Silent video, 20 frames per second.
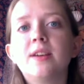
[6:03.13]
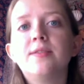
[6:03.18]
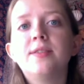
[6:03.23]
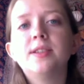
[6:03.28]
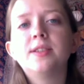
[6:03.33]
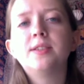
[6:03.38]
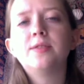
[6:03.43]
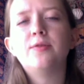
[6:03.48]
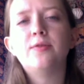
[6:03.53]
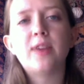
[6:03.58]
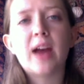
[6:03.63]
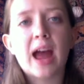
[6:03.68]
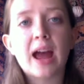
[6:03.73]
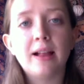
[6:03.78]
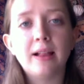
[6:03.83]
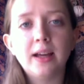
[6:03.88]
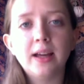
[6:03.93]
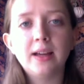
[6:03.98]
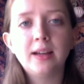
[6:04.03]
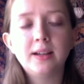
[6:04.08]
of as
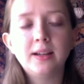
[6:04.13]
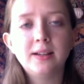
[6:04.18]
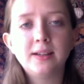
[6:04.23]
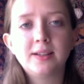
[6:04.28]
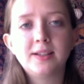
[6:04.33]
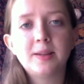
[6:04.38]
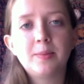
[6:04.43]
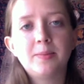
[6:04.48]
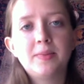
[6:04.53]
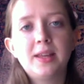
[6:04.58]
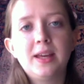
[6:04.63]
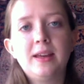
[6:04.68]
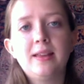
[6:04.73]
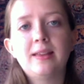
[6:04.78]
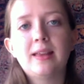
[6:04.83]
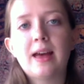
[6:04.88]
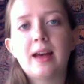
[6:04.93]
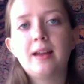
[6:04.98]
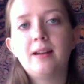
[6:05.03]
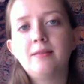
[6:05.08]
valid is something
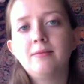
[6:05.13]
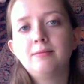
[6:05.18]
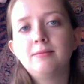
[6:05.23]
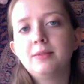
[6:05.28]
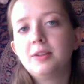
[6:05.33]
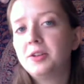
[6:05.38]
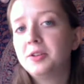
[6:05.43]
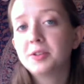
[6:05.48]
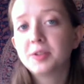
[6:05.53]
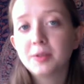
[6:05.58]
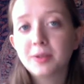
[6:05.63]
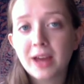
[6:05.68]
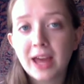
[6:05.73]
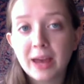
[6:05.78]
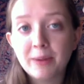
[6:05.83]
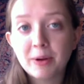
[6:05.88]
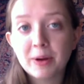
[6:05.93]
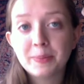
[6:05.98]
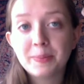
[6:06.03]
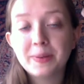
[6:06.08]
that also
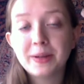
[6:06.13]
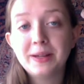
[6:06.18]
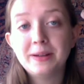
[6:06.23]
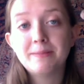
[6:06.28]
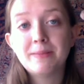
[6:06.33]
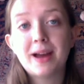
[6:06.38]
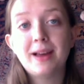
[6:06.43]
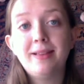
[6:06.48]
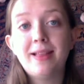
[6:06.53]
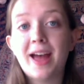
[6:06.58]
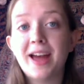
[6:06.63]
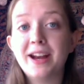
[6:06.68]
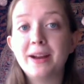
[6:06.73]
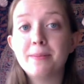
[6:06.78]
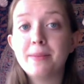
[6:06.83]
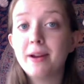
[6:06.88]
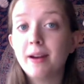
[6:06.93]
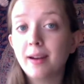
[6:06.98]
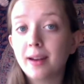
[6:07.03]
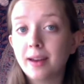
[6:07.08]
came up in my Latin
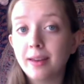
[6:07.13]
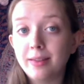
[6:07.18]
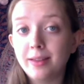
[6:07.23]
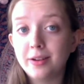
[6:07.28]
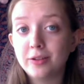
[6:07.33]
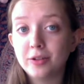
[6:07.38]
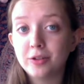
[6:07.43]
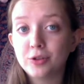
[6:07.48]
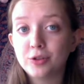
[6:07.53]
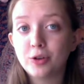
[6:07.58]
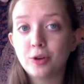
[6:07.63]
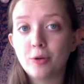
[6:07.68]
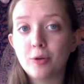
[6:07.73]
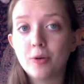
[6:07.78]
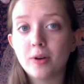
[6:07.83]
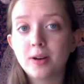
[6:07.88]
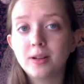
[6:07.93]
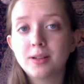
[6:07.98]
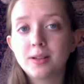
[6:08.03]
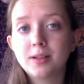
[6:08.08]
American literature
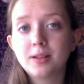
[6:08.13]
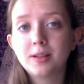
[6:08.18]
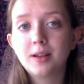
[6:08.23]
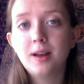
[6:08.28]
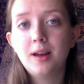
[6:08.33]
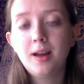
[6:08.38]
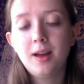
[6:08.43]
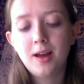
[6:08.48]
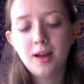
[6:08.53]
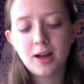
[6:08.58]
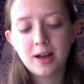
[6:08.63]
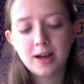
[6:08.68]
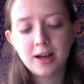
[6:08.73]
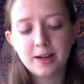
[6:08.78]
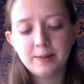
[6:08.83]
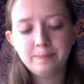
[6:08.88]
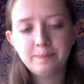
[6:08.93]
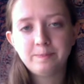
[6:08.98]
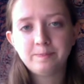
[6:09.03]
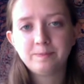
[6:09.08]
course.
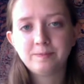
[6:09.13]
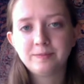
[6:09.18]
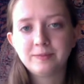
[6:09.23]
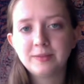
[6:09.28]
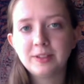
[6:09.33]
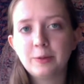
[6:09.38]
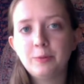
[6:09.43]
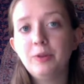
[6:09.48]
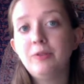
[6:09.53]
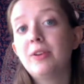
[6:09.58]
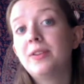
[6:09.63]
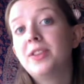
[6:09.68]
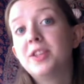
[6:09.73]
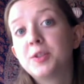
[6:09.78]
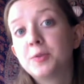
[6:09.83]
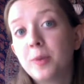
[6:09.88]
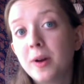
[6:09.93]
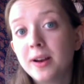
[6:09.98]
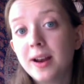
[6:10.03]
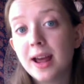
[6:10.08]
We read
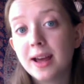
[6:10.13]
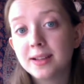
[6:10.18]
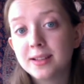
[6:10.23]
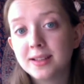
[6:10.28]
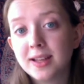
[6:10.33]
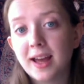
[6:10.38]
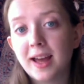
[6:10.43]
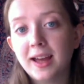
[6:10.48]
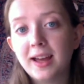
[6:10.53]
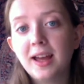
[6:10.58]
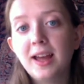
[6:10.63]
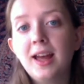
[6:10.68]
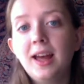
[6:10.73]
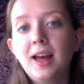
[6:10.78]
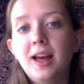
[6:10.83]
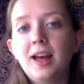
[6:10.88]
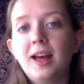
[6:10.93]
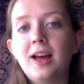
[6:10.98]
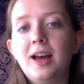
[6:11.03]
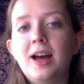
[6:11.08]
this one essay
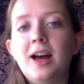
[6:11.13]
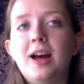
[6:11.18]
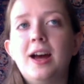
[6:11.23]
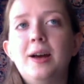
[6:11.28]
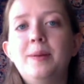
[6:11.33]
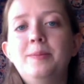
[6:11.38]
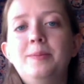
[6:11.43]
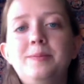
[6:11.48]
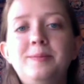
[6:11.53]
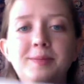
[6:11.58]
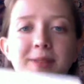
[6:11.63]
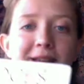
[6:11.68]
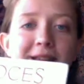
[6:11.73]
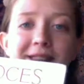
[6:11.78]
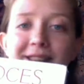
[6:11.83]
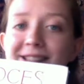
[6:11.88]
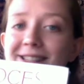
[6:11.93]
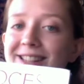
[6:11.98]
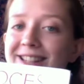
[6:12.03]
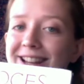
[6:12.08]

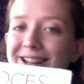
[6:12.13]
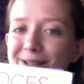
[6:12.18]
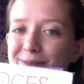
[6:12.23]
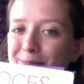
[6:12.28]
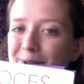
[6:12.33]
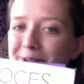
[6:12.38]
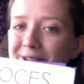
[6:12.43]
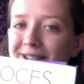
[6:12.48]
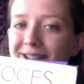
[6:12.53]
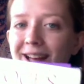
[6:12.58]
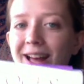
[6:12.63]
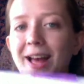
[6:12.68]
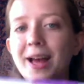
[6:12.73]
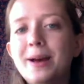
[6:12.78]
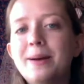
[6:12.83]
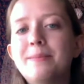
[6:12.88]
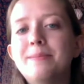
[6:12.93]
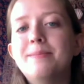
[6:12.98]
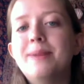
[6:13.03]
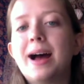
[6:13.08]
in this textbook
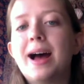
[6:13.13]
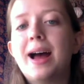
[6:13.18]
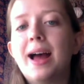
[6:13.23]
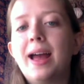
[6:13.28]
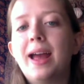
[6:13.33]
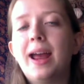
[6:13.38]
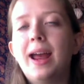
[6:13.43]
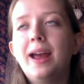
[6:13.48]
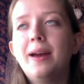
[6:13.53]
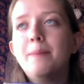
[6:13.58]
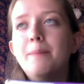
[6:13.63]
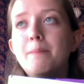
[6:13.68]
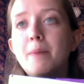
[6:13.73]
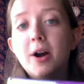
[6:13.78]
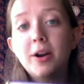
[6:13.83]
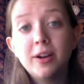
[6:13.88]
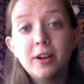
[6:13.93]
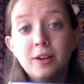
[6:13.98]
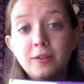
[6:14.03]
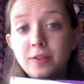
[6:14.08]
by
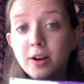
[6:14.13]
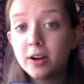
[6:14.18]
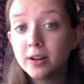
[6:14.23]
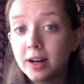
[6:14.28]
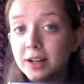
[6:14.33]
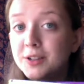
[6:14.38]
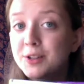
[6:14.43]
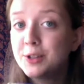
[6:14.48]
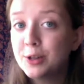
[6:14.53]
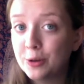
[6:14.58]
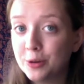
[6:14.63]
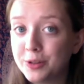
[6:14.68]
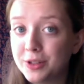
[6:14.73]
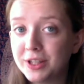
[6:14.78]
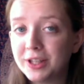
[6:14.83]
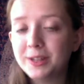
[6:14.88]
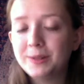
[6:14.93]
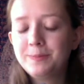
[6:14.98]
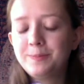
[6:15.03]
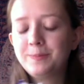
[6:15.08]
Mario Vargas
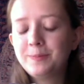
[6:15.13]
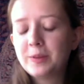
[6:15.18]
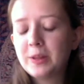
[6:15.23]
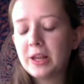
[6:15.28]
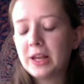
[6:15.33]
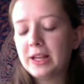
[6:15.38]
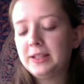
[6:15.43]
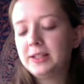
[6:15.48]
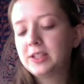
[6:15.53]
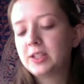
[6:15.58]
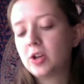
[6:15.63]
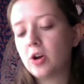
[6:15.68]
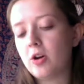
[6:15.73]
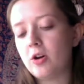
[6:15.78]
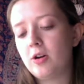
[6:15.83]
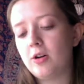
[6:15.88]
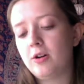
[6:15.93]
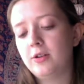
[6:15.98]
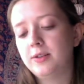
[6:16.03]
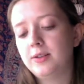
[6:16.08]
Llosa that's
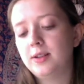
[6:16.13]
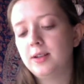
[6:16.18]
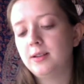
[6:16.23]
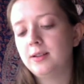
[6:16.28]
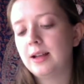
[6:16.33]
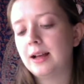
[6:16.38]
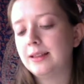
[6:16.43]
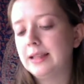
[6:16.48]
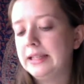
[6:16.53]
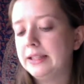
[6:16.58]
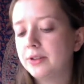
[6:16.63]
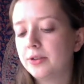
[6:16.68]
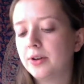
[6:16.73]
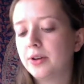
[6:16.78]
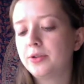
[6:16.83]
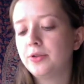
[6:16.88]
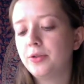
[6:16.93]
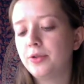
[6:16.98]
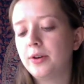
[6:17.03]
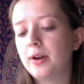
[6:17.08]
called La
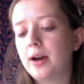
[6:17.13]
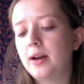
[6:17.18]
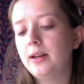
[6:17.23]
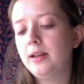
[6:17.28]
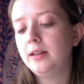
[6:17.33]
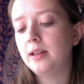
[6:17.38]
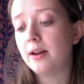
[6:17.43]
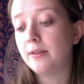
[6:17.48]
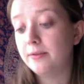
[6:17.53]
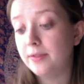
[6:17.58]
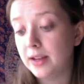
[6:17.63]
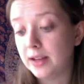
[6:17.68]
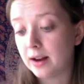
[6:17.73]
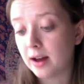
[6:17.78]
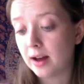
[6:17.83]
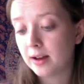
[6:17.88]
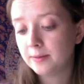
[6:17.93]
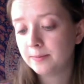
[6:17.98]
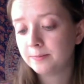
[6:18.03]
Literatura y la Vida,